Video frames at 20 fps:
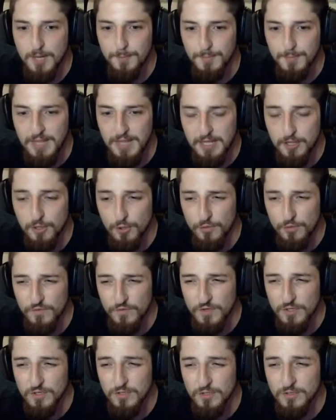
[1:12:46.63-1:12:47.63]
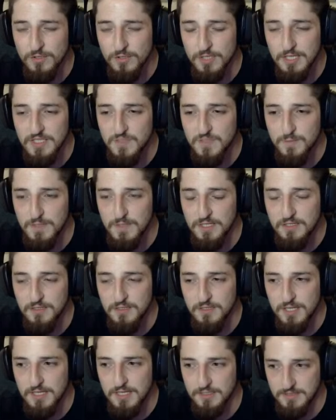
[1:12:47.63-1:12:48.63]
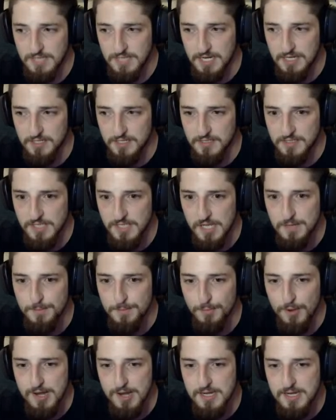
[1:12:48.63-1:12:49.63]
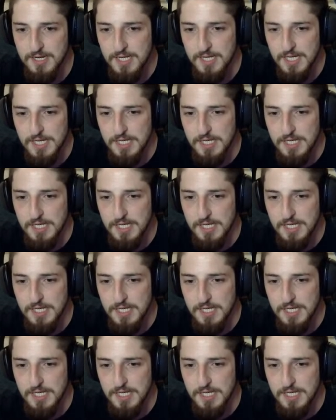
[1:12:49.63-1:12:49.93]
Black Clover has taken a sudden break